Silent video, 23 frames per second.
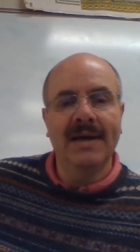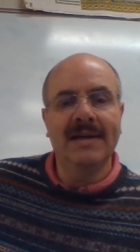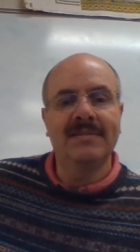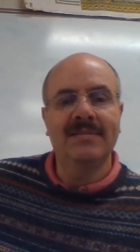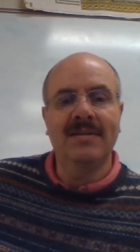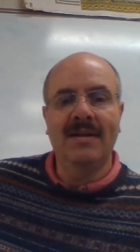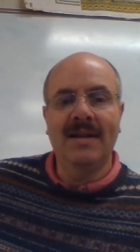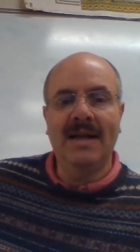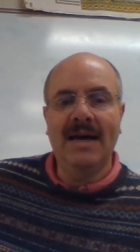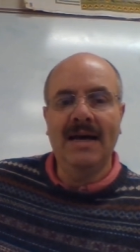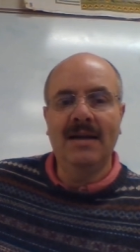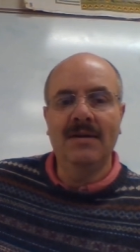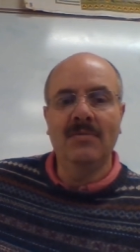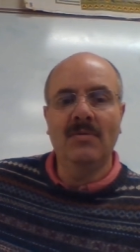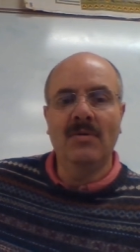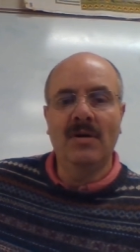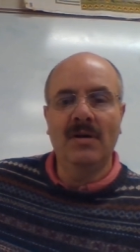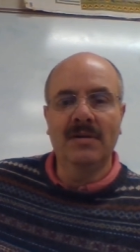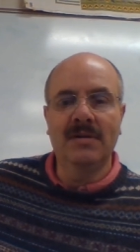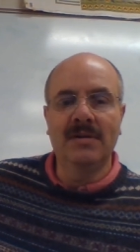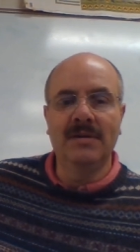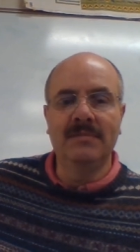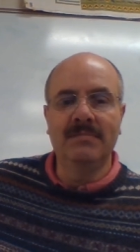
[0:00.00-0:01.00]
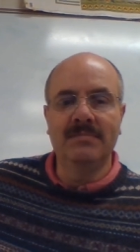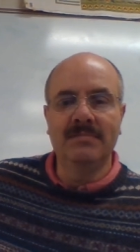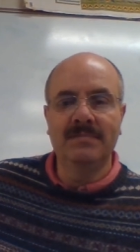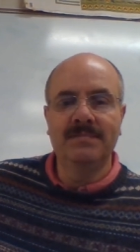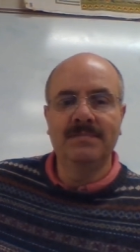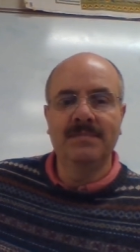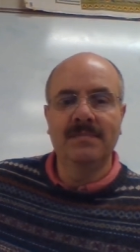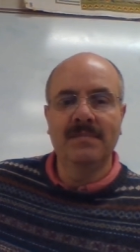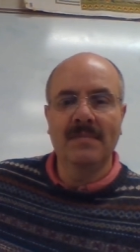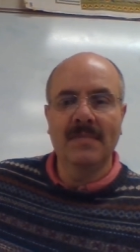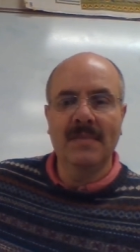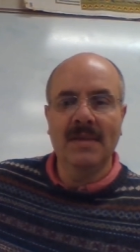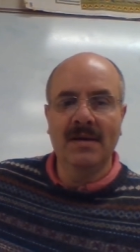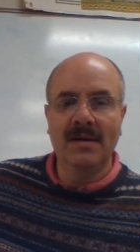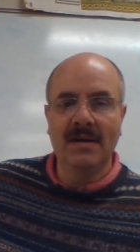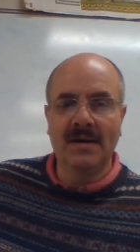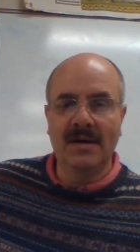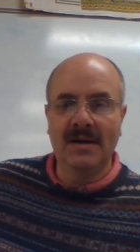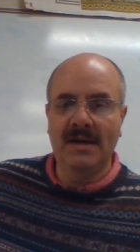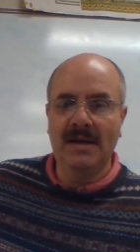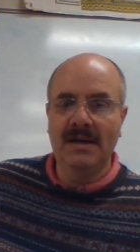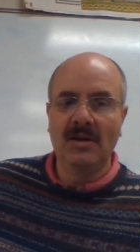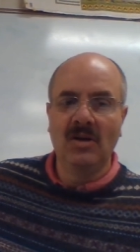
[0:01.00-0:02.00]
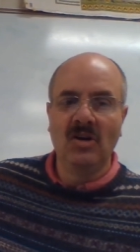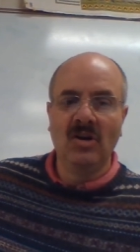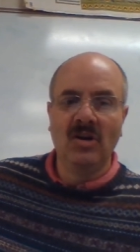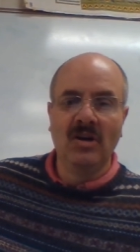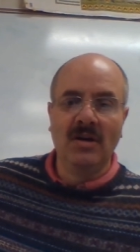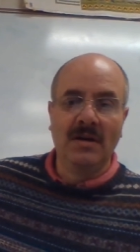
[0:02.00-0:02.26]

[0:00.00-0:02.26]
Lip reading: That's a lot of walking. All right.